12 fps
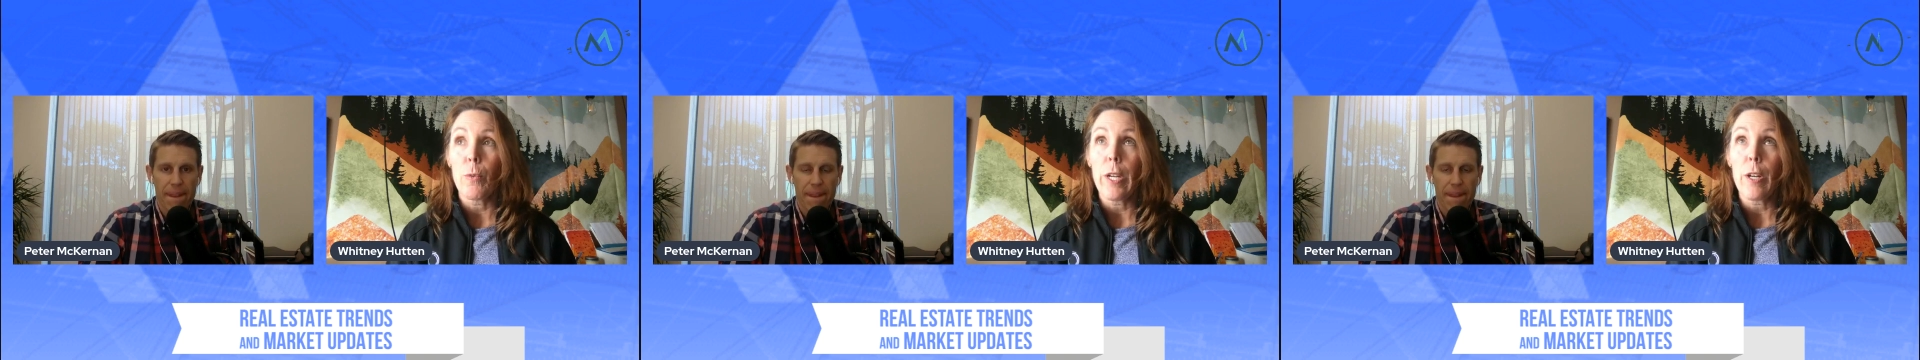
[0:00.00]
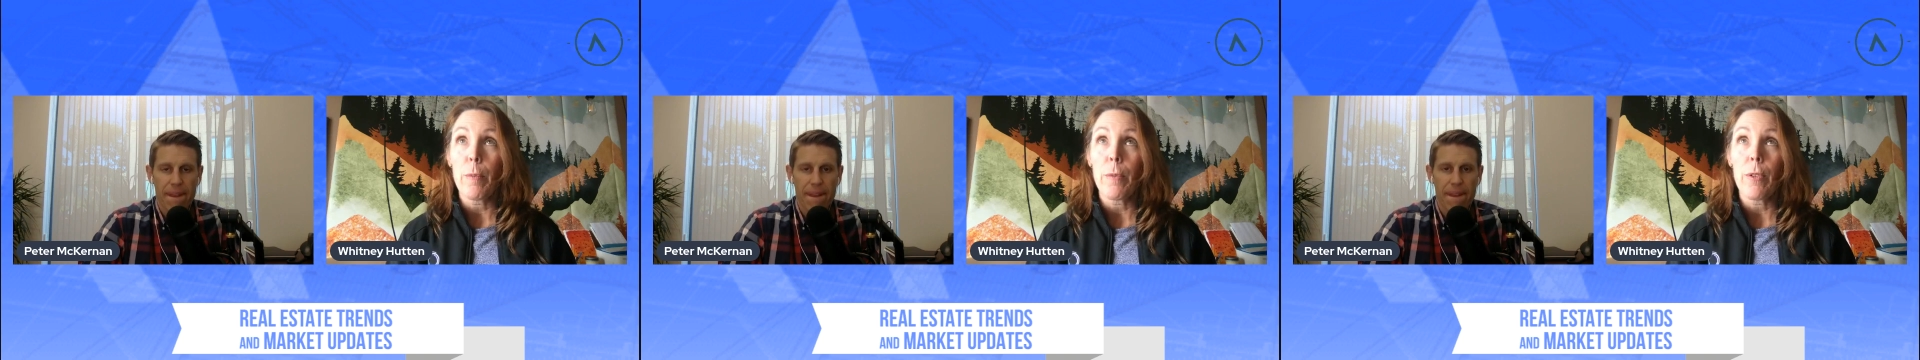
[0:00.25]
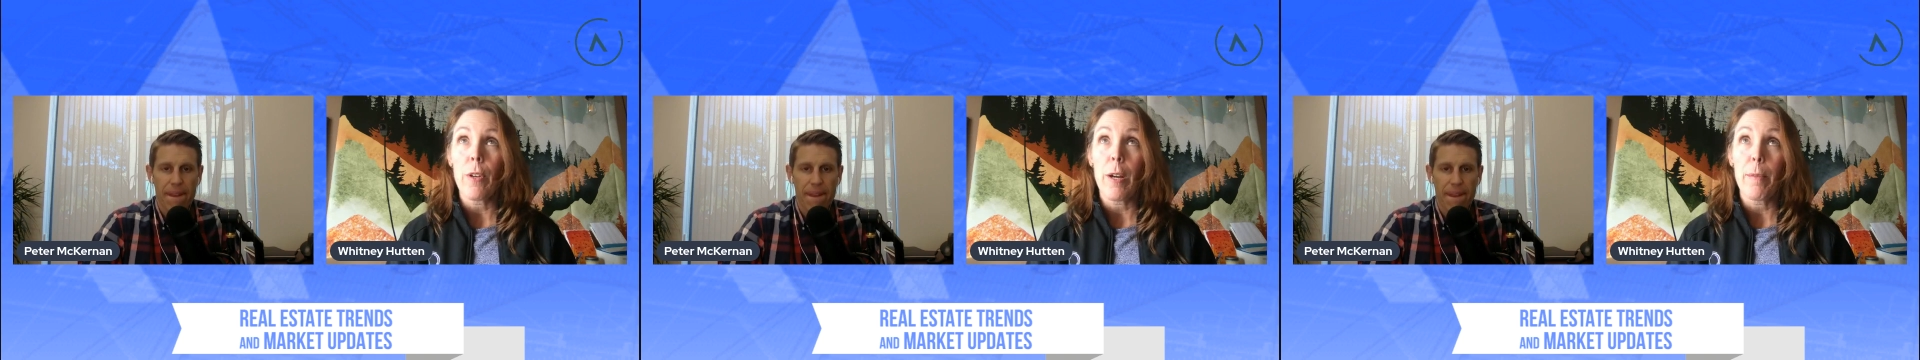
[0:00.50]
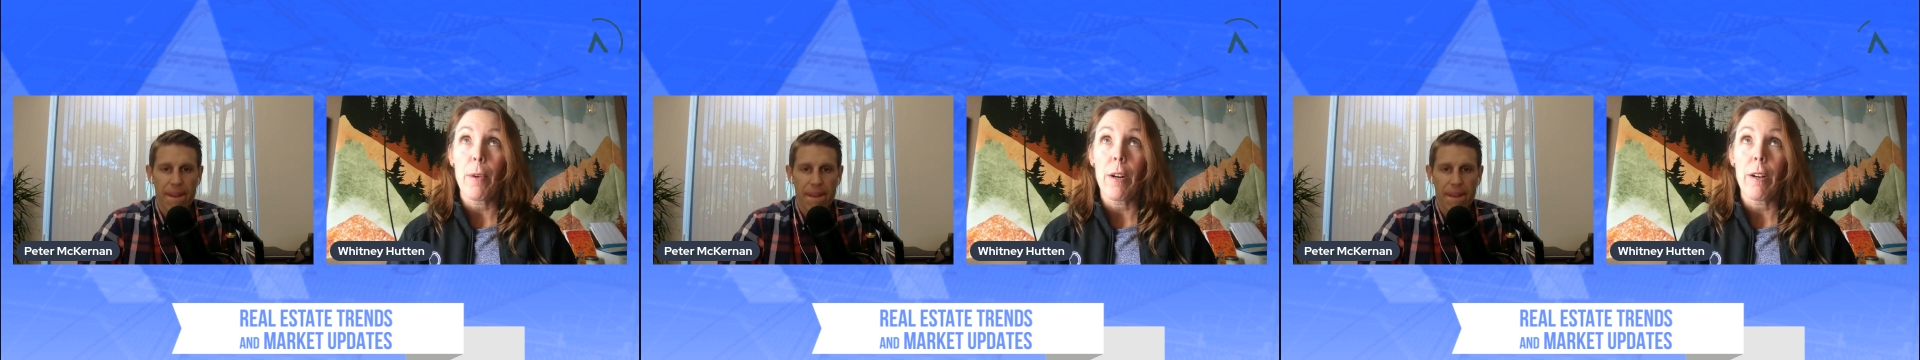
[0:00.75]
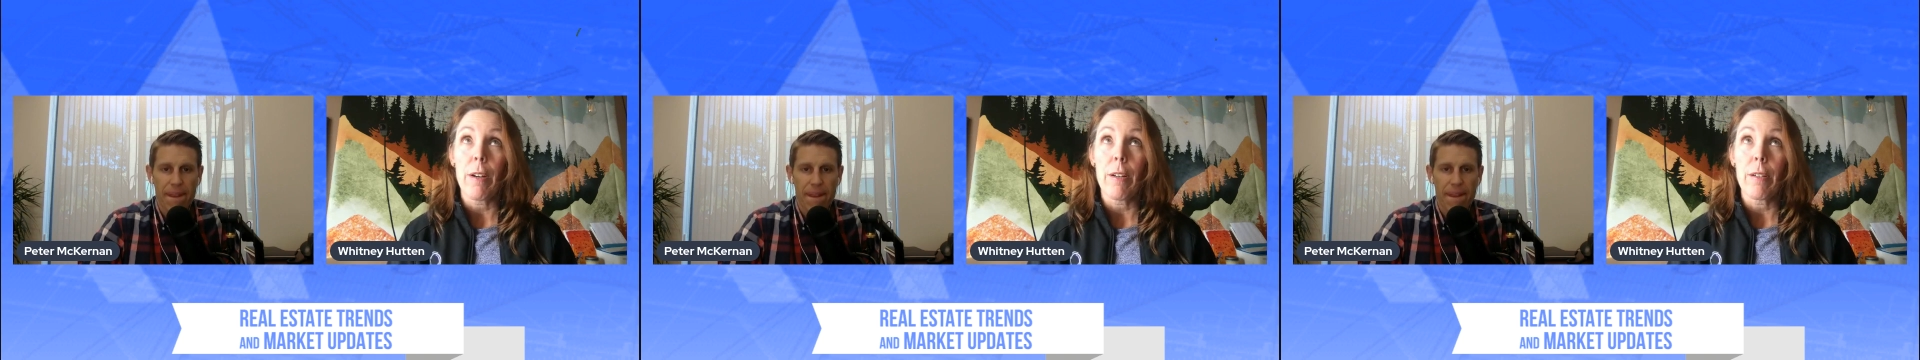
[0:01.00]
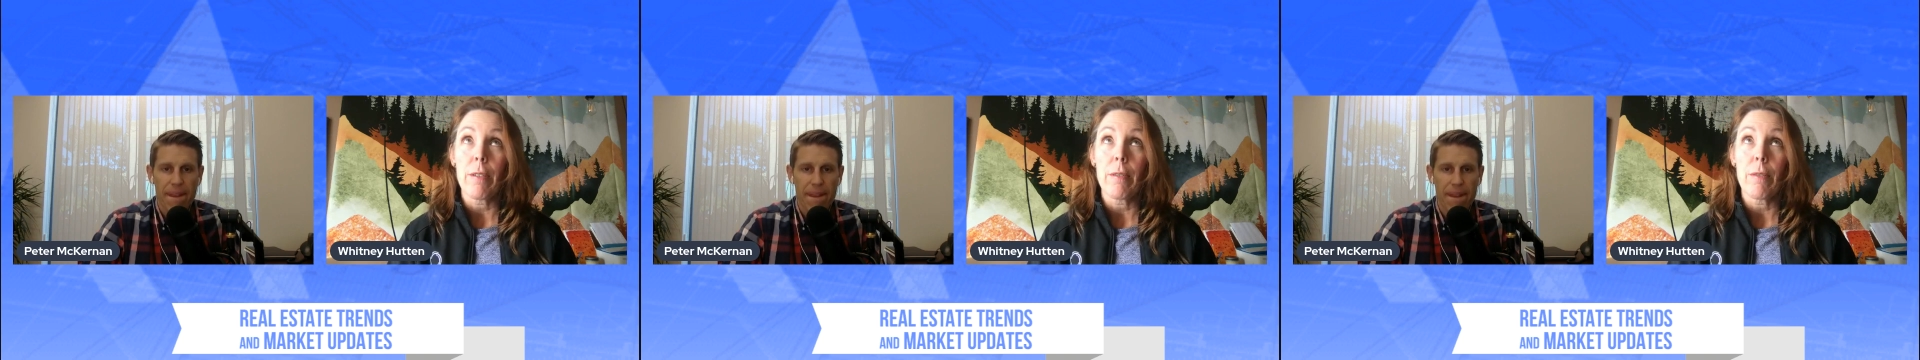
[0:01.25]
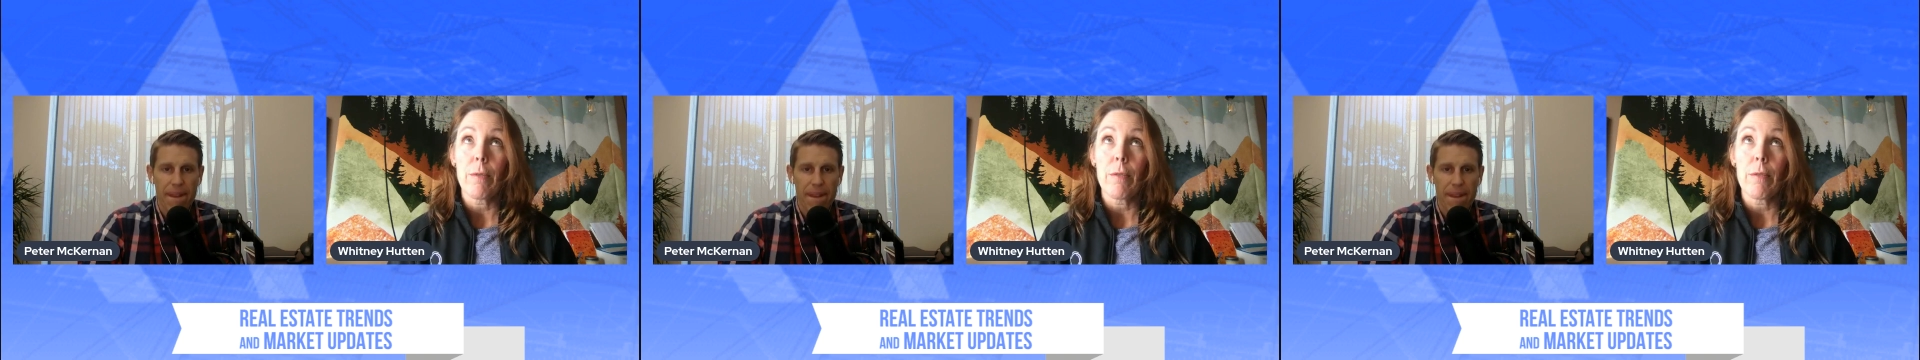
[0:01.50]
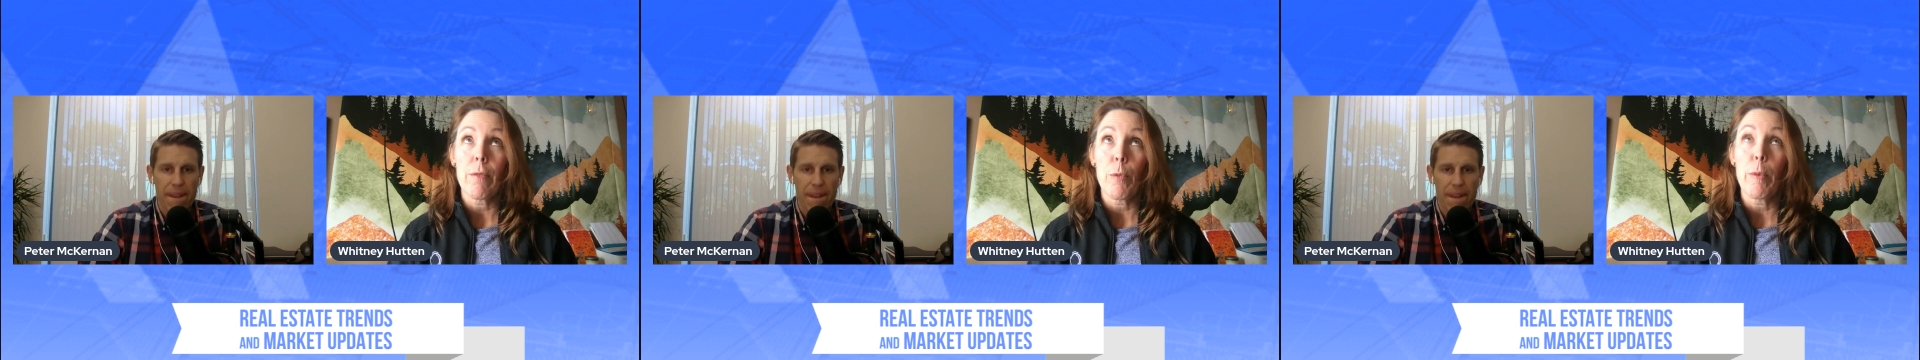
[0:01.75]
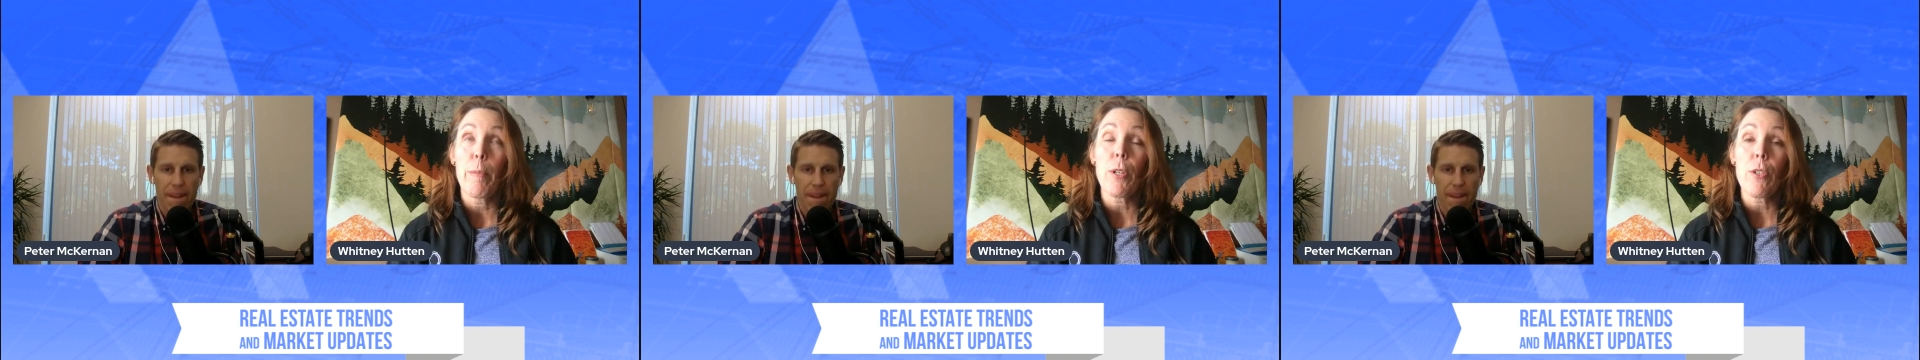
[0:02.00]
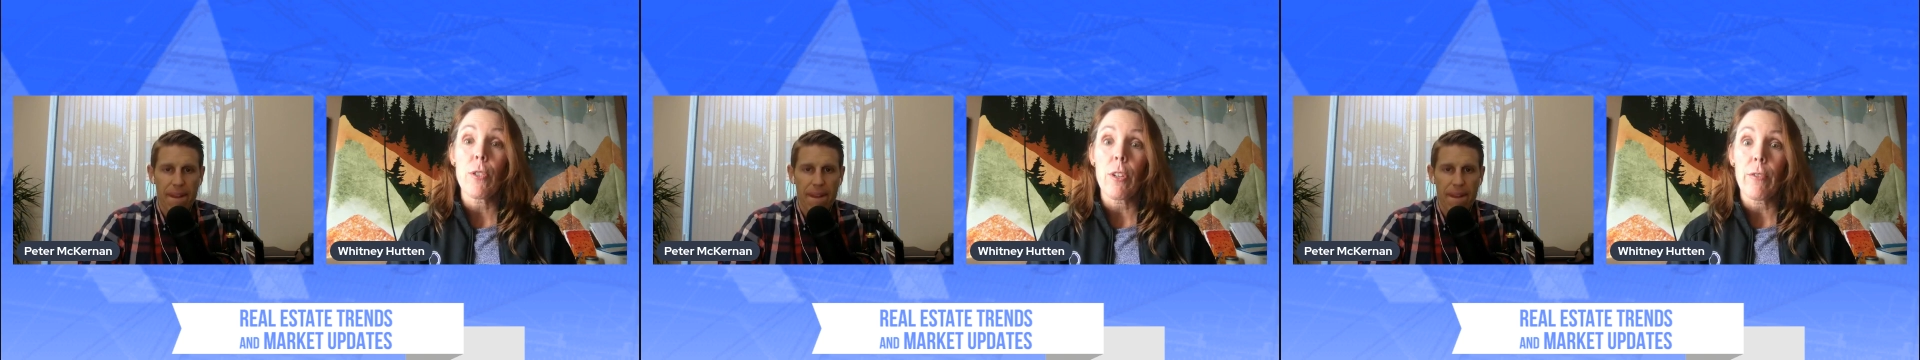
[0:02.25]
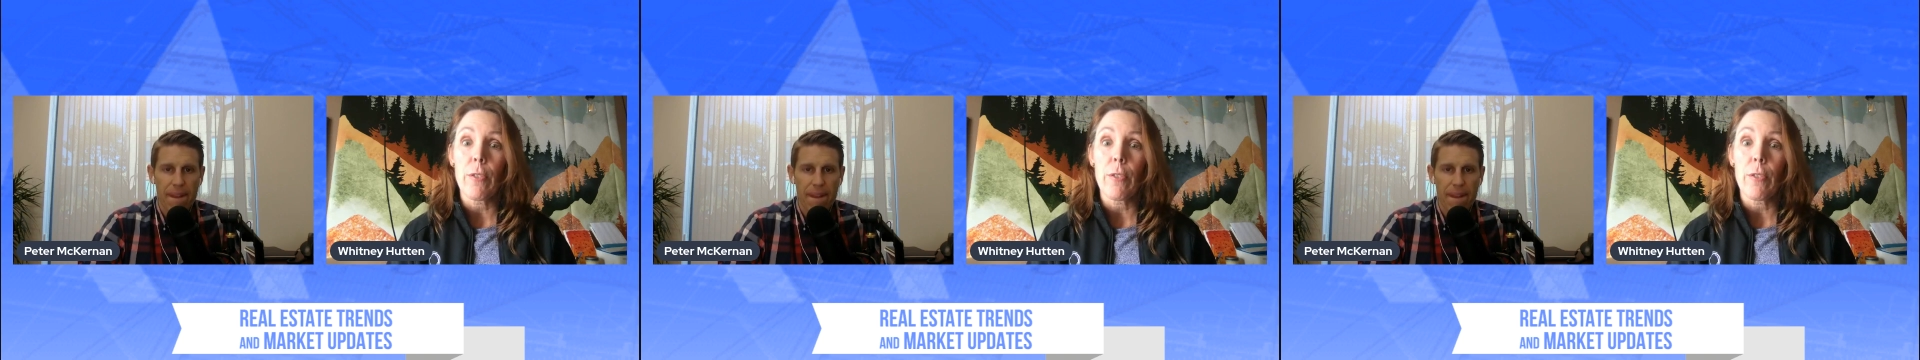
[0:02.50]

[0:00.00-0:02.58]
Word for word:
Speaker 1: we opened up our, we purchased our